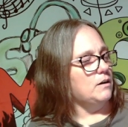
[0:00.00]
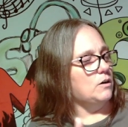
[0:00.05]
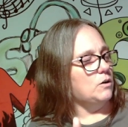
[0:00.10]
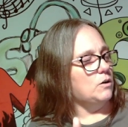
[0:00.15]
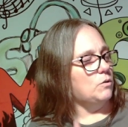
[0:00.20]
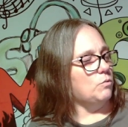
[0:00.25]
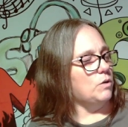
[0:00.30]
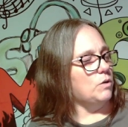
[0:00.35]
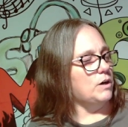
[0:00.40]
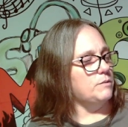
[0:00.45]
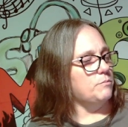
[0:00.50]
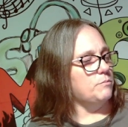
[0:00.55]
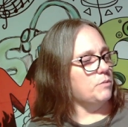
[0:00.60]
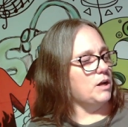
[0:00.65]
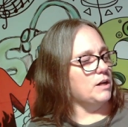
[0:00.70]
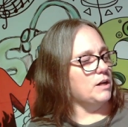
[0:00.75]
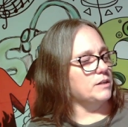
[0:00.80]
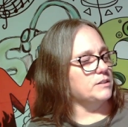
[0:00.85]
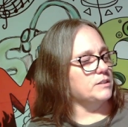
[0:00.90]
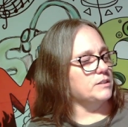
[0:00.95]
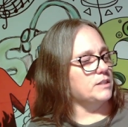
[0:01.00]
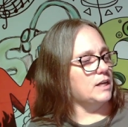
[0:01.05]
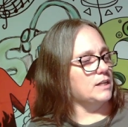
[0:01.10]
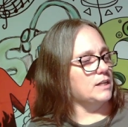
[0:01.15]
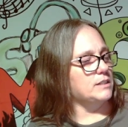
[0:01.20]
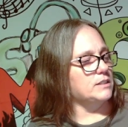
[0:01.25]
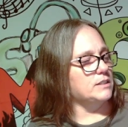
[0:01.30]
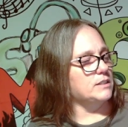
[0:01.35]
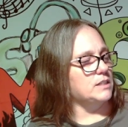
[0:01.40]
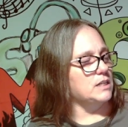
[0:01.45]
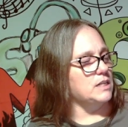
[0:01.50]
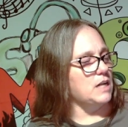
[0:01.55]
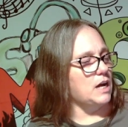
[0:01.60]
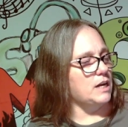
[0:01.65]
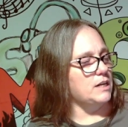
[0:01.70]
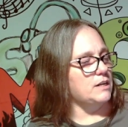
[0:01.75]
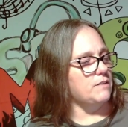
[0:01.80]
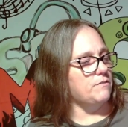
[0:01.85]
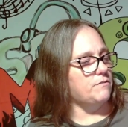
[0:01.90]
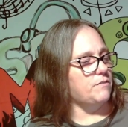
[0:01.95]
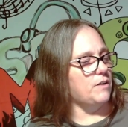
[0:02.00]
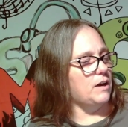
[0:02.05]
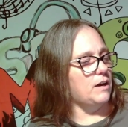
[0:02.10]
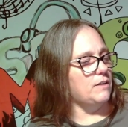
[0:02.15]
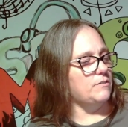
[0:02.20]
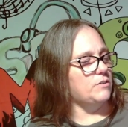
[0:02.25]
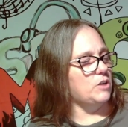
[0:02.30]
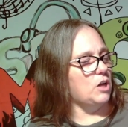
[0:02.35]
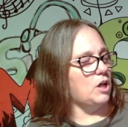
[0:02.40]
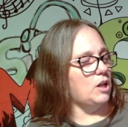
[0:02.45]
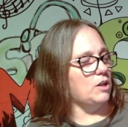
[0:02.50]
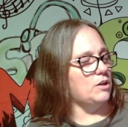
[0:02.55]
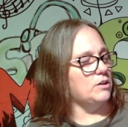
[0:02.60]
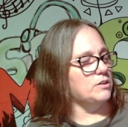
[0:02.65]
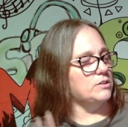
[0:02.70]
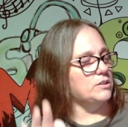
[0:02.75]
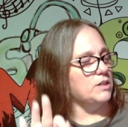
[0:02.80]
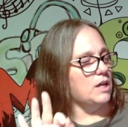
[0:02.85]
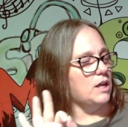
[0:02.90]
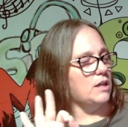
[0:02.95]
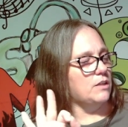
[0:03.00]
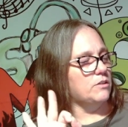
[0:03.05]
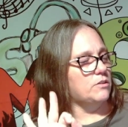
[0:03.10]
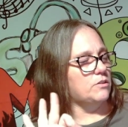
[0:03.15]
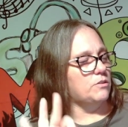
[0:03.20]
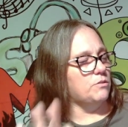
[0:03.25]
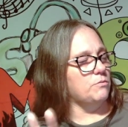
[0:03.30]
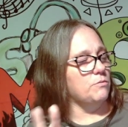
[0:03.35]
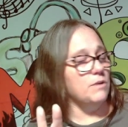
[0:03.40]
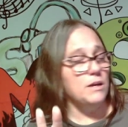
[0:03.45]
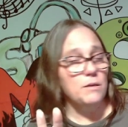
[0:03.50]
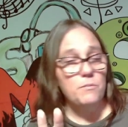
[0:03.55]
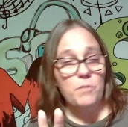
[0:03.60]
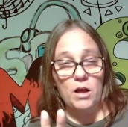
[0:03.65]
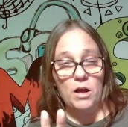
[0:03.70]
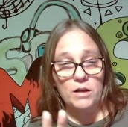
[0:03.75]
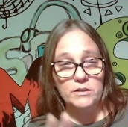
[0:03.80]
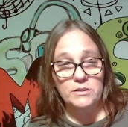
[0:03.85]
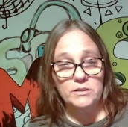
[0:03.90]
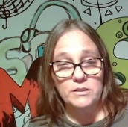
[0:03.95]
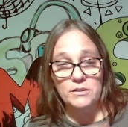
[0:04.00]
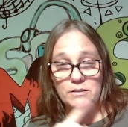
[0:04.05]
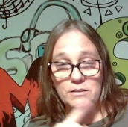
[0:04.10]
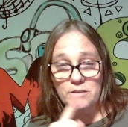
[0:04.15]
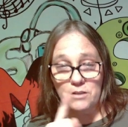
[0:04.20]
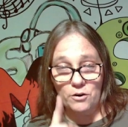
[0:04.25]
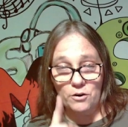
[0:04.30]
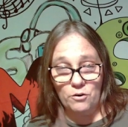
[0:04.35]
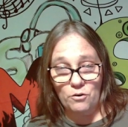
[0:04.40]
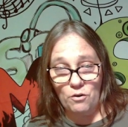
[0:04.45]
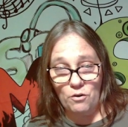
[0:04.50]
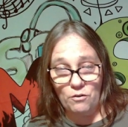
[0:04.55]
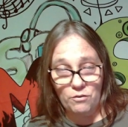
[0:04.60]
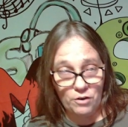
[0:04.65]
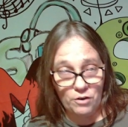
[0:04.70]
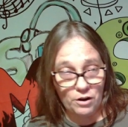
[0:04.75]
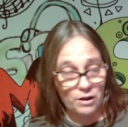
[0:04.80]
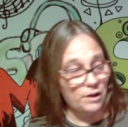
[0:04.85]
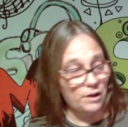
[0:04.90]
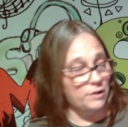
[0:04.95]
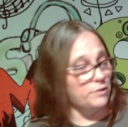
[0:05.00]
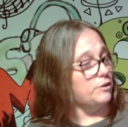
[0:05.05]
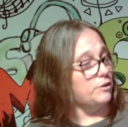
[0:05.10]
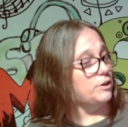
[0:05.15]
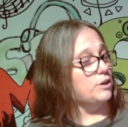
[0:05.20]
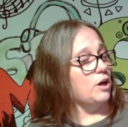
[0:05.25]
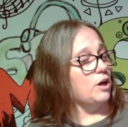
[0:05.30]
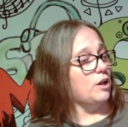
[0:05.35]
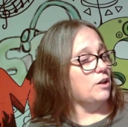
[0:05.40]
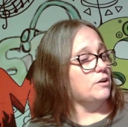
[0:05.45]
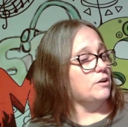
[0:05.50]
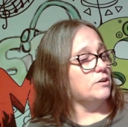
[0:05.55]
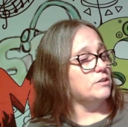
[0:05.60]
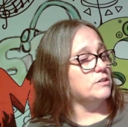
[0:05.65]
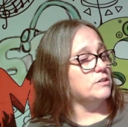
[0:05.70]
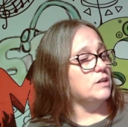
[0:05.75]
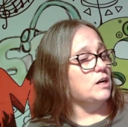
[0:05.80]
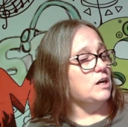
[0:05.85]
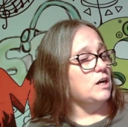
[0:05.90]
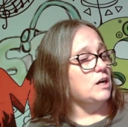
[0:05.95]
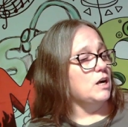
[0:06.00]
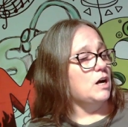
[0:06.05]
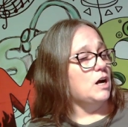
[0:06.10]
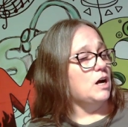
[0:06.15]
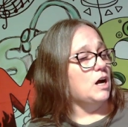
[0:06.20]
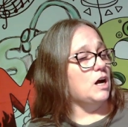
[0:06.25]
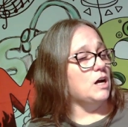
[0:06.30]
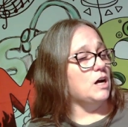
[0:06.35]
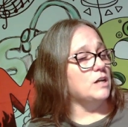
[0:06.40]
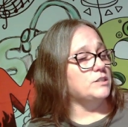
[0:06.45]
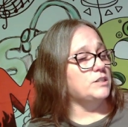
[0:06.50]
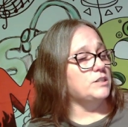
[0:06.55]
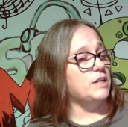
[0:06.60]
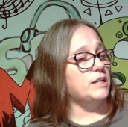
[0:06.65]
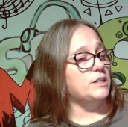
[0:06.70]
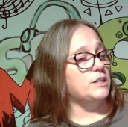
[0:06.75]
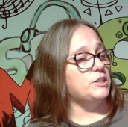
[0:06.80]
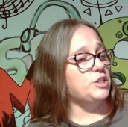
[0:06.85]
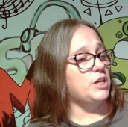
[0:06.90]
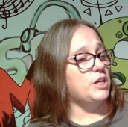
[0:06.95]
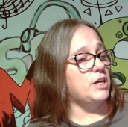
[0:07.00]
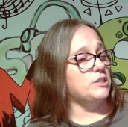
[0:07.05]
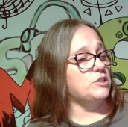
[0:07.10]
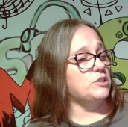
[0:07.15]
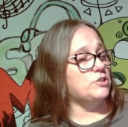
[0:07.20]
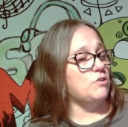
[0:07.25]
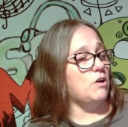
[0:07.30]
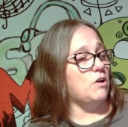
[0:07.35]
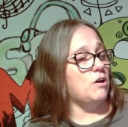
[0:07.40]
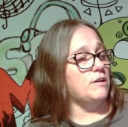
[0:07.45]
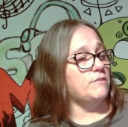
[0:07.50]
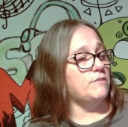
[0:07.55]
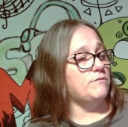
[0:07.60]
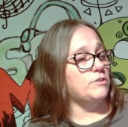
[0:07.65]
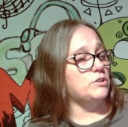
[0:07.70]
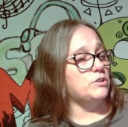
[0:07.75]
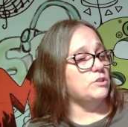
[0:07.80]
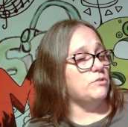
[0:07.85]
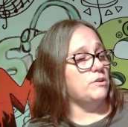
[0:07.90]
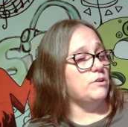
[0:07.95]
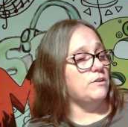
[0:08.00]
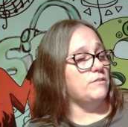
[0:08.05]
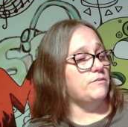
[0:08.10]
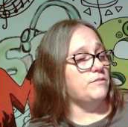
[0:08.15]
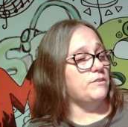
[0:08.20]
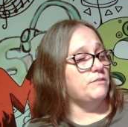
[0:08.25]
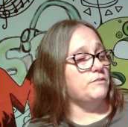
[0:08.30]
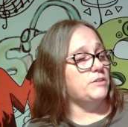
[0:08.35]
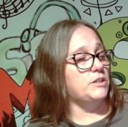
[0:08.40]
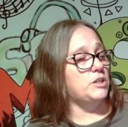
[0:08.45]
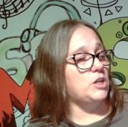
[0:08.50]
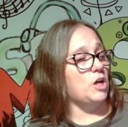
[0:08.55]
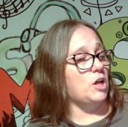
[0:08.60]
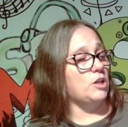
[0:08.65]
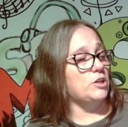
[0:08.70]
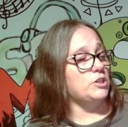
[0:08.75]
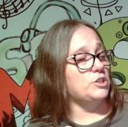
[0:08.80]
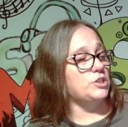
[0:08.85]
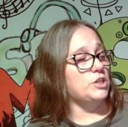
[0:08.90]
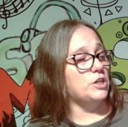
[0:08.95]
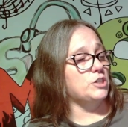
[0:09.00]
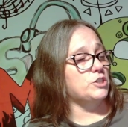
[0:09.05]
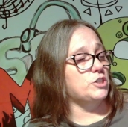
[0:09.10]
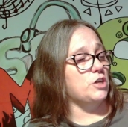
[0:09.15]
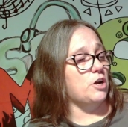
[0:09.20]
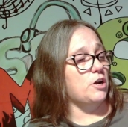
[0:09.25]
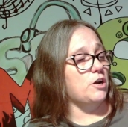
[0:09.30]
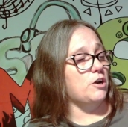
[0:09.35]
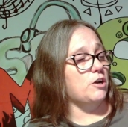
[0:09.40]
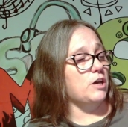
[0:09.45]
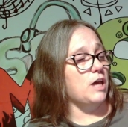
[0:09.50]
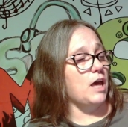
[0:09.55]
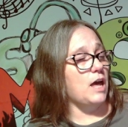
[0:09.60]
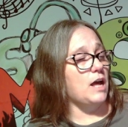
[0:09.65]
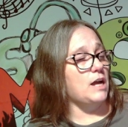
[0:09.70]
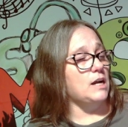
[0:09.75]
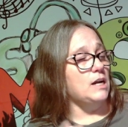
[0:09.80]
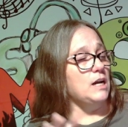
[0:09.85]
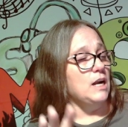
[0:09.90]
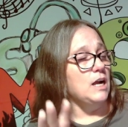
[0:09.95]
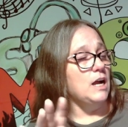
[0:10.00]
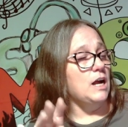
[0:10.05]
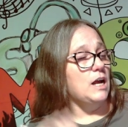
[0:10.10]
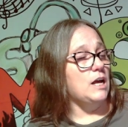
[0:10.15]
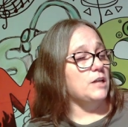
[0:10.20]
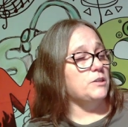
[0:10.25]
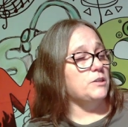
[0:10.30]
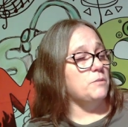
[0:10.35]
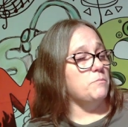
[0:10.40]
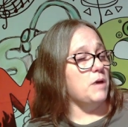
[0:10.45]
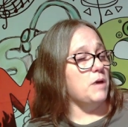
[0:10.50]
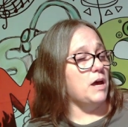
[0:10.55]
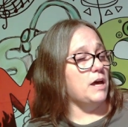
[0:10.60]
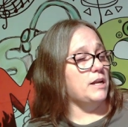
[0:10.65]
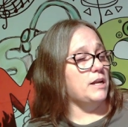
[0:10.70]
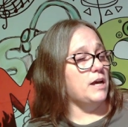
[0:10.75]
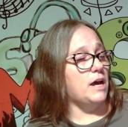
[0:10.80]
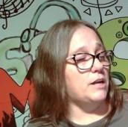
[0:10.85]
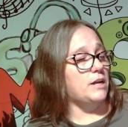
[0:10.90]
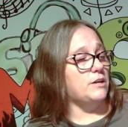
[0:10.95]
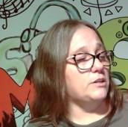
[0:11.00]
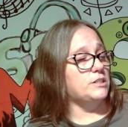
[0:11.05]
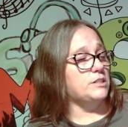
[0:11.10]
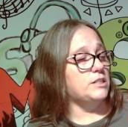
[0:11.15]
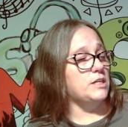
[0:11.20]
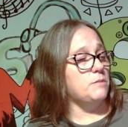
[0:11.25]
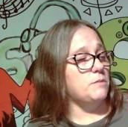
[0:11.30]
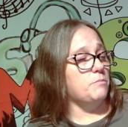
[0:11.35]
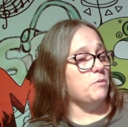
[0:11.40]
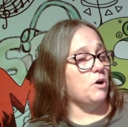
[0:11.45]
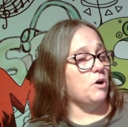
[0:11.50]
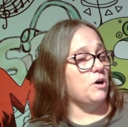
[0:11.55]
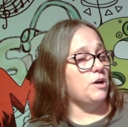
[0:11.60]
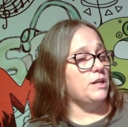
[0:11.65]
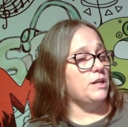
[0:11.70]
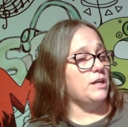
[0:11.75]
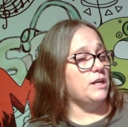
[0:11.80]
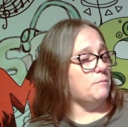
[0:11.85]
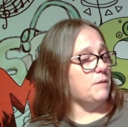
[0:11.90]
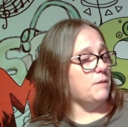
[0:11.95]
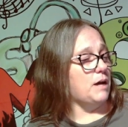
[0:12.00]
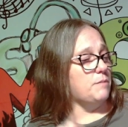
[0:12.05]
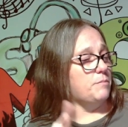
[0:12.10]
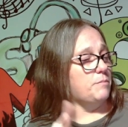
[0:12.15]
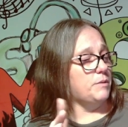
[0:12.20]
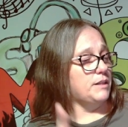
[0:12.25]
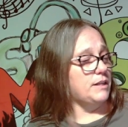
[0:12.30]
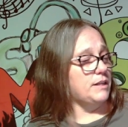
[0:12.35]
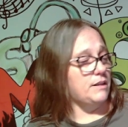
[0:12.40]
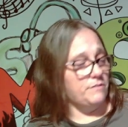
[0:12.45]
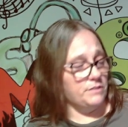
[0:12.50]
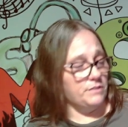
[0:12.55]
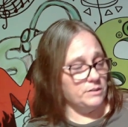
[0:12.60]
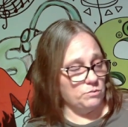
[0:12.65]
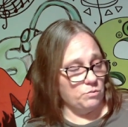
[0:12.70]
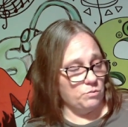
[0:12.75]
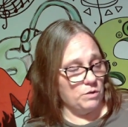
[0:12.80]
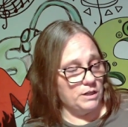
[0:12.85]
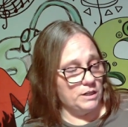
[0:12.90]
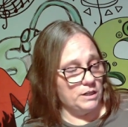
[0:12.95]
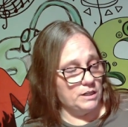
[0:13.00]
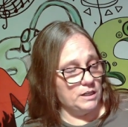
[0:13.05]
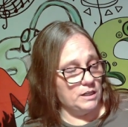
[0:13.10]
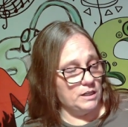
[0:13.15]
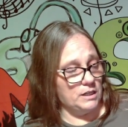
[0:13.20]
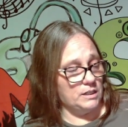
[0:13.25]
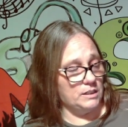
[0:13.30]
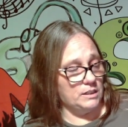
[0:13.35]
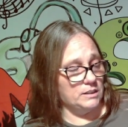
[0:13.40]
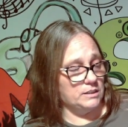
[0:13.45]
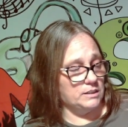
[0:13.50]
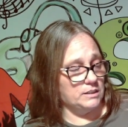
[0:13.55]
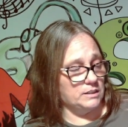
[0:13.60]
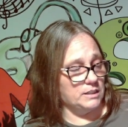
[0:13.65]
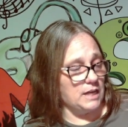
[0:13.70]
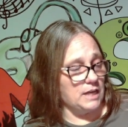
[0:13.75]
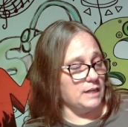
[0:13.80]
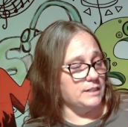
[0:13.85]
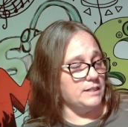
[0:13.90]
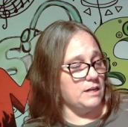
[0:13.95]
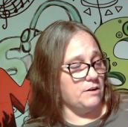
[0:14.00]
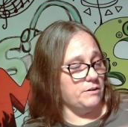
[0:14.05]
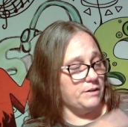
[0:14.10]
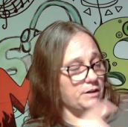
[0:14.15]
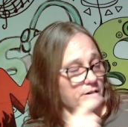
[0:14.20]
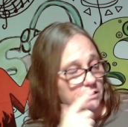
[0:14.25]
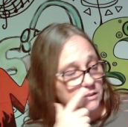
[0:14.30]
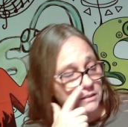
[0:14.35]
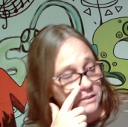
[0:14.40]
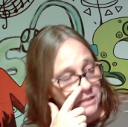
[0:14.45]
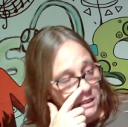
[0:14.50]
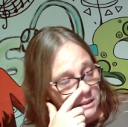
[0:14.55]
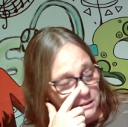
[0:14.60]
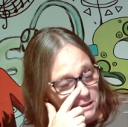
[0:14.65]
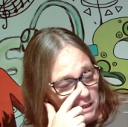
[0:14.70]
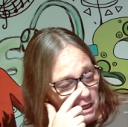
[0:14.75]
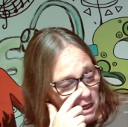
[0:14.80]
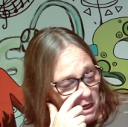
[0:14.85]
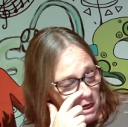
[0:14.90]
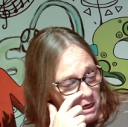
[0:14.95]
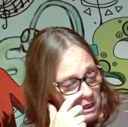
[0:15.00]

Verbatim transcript: One box that's ninety-five dollars and three boxes that are over one hundred dollars. Uh, second chance drawing for two hundred fifty dollars Cheshire Cat at the Mad Hatter Tea Party, I believe is what it is. Yeah, down here it says, uh,